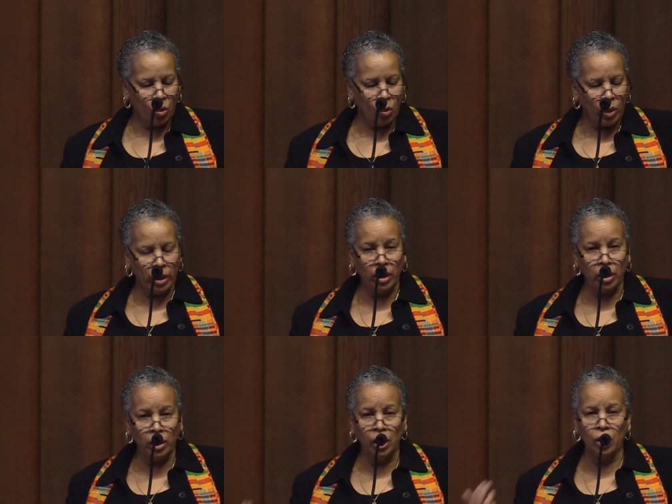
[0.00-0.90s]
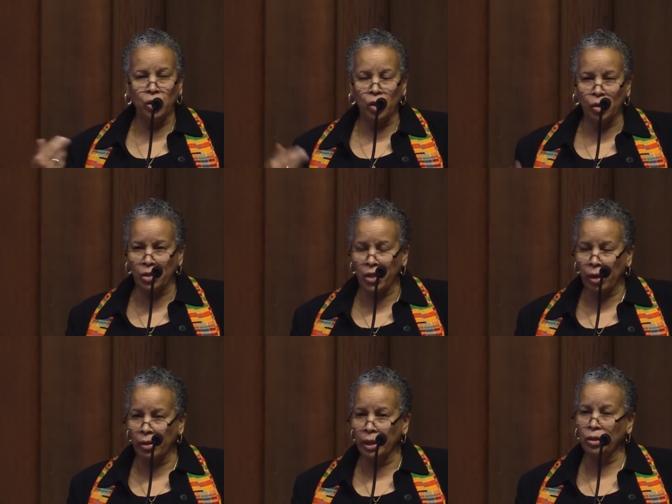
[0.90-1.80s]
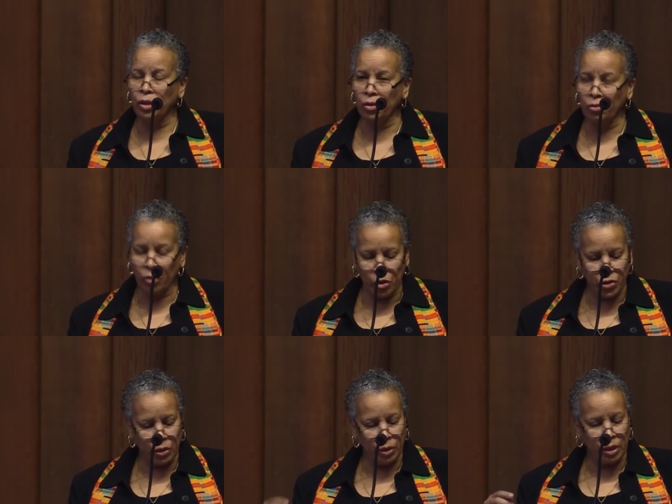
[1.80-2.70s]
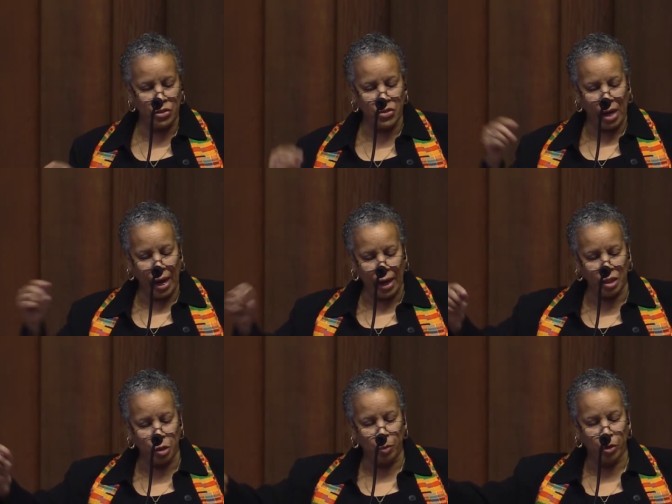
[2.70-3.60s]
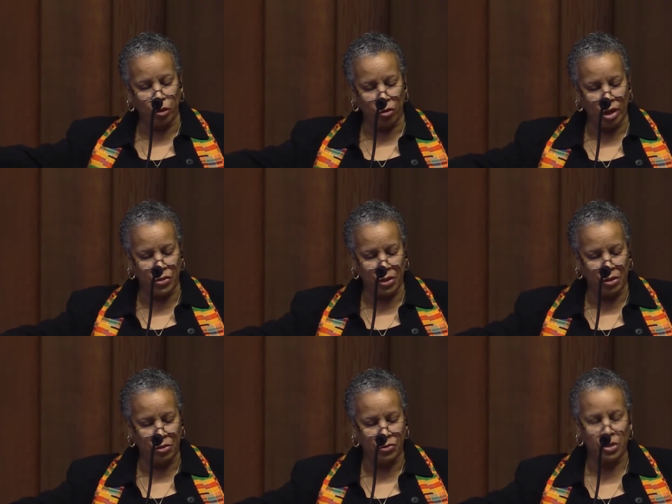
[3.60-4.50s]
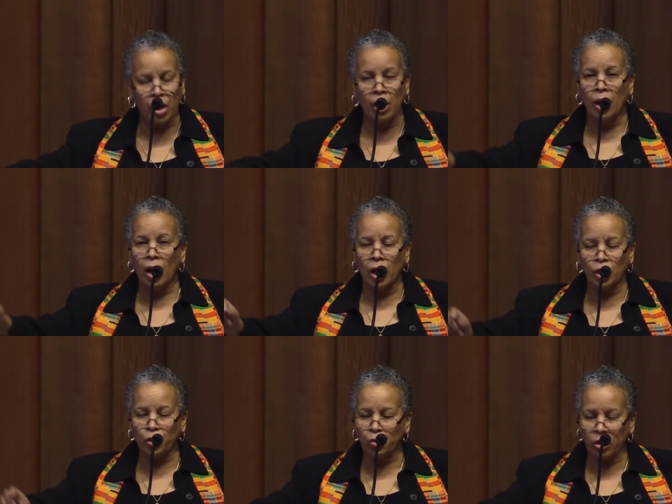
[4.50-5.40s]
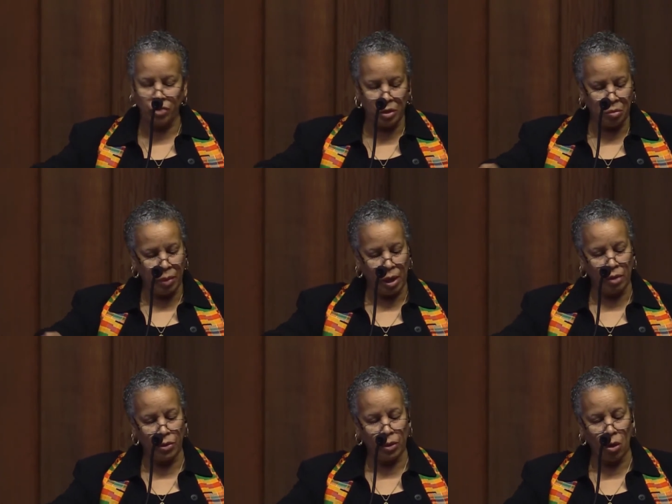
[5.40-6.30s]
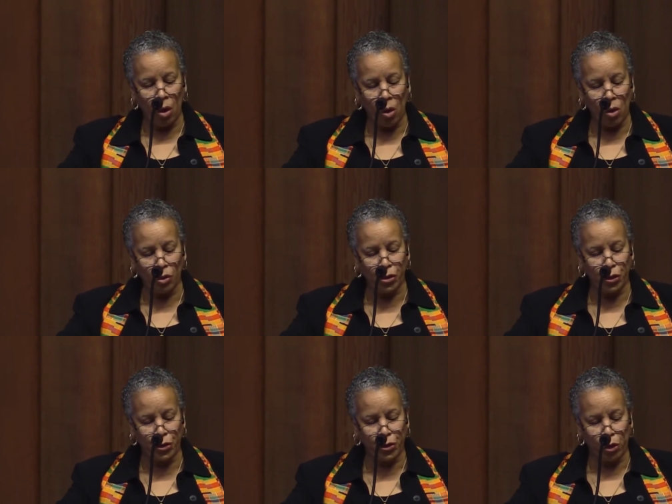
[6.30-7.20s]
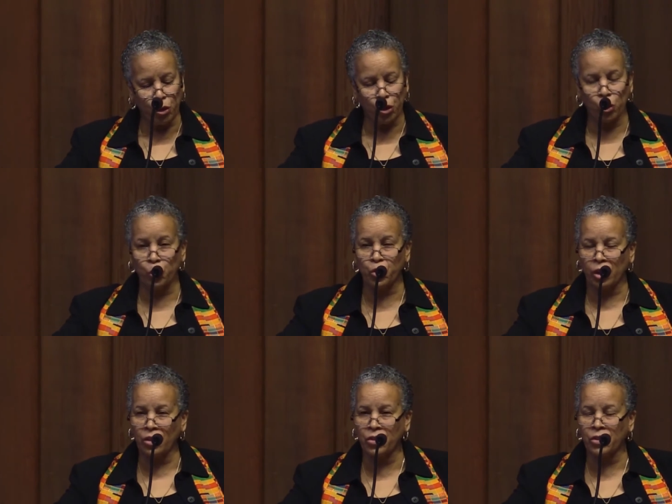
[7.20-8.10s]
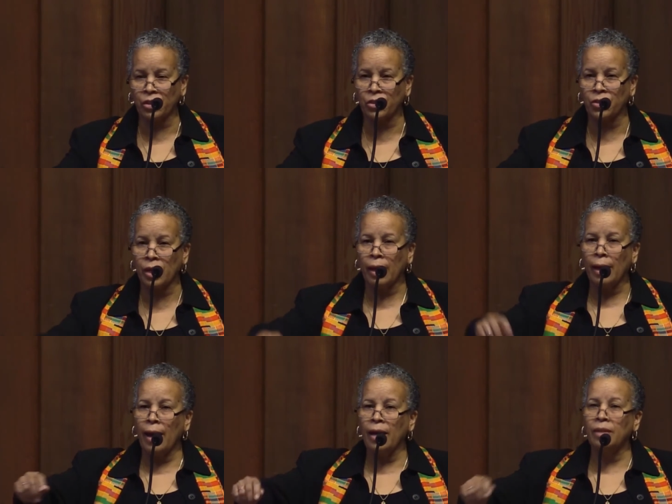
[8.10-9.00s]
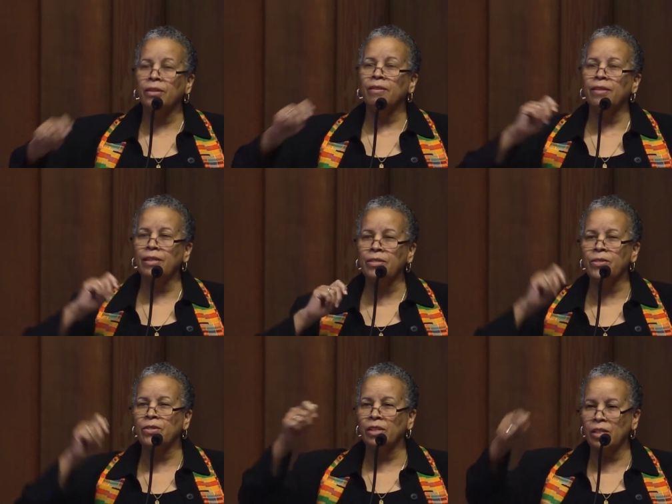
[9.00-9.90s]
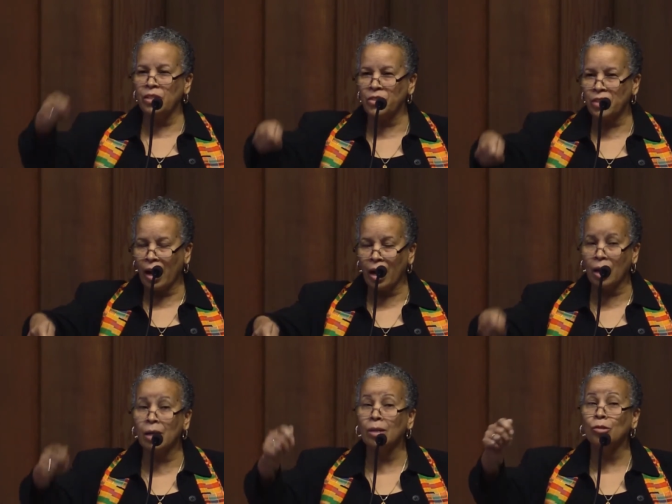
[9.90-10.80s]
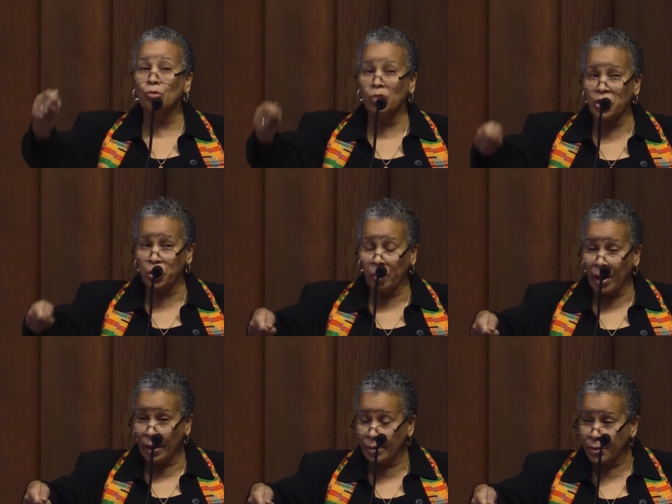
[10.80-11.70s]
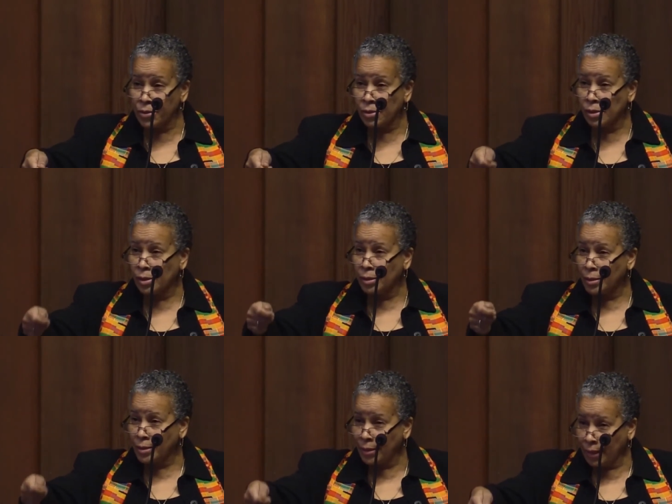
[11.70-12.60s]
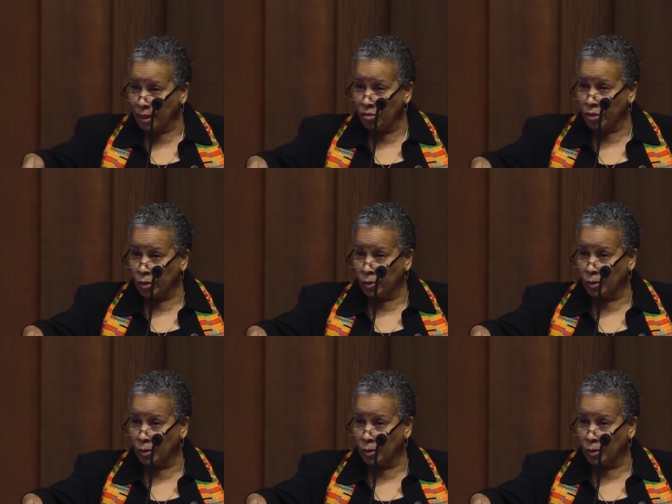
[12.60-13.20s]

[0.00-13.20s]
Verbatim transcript: We, Unitarian Universalists and progressives, are driven by the call to social justice, and this is our response to evil.